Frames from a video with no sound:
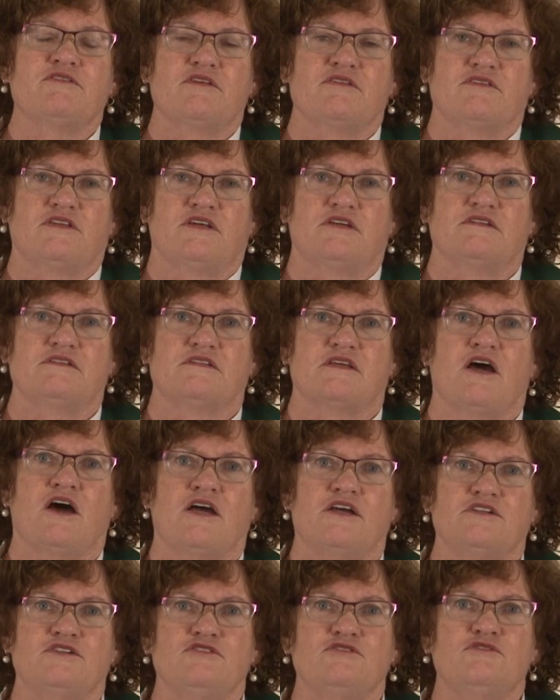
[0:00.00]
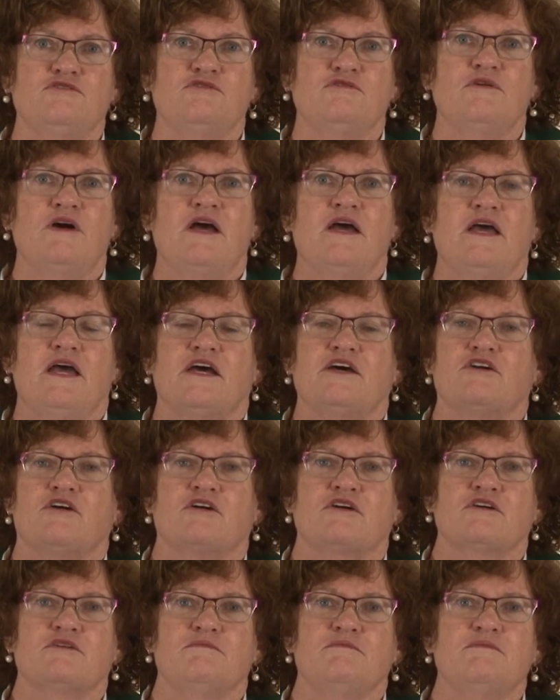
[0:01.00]
the things I do and are
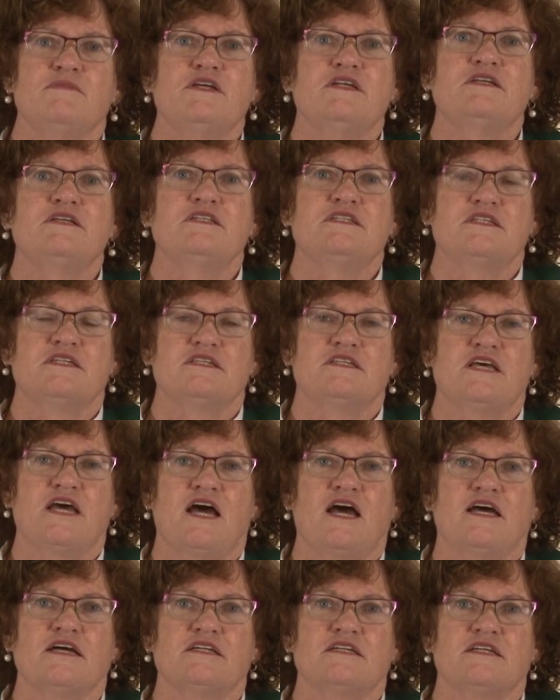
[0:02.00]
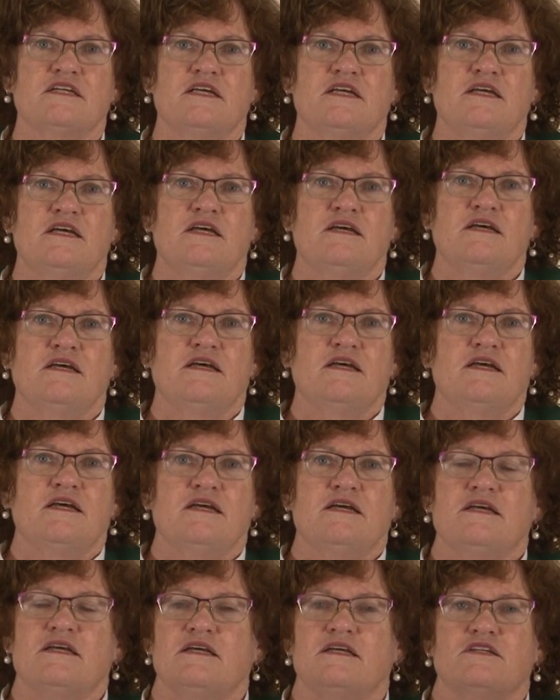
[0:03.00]
committed to that
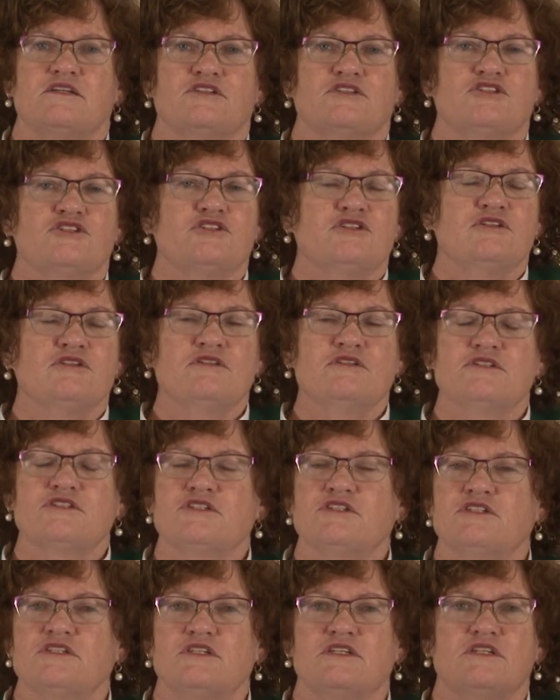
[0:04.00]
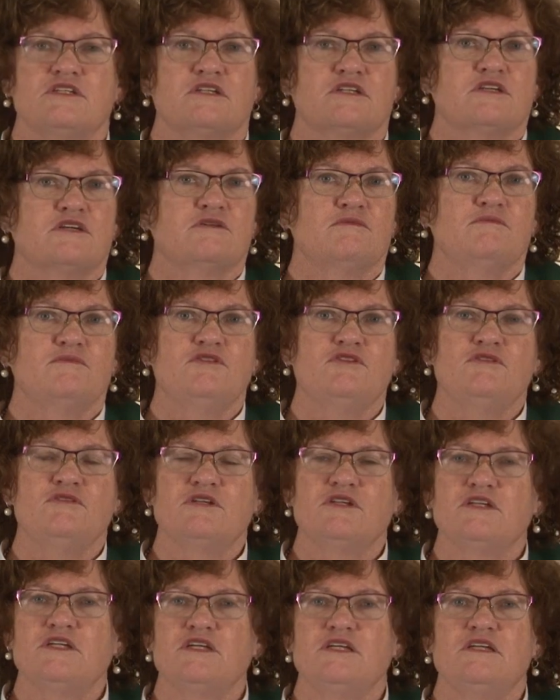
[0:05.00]
in a church, in a
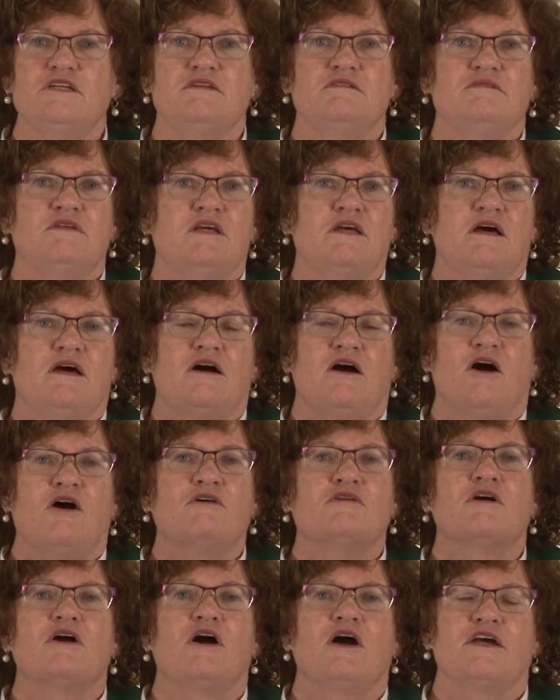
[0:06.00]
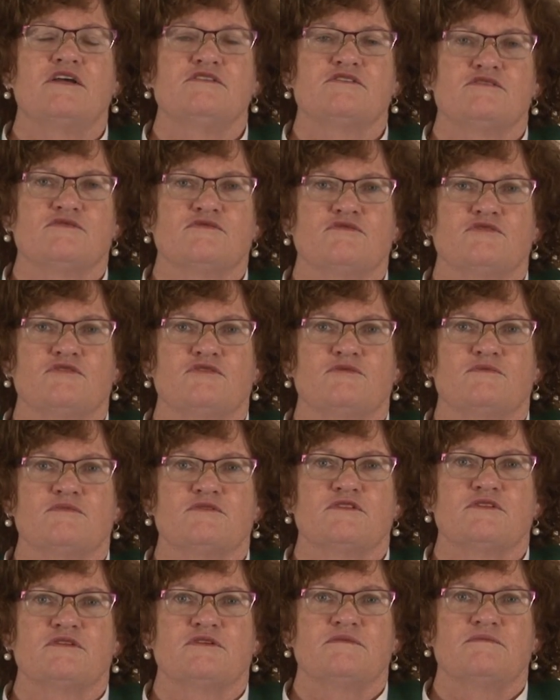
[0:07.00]
community, all kinds of
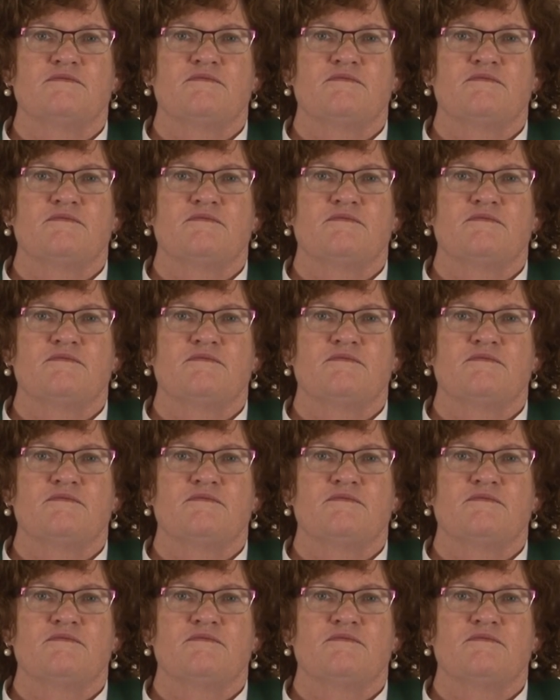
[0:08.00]
groups.